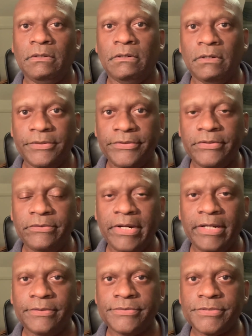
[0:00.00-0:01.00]
on the
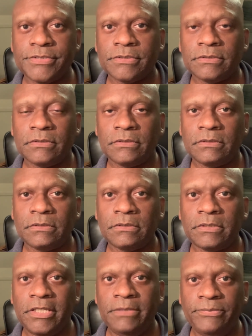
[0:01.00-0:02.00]
grounds
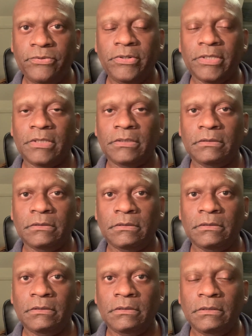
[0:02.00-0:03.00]
in Portland?
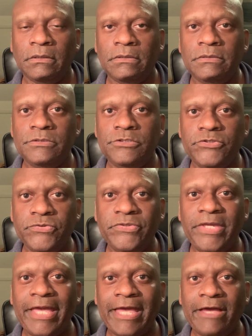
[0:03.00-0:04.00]
Do
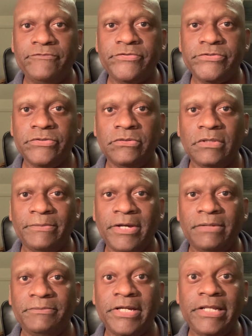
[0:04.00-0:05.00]
they have the total
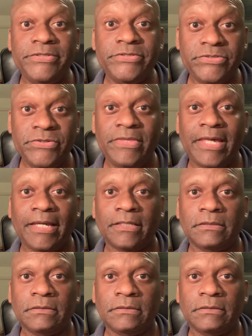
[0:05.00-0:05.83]
amount of money to do that?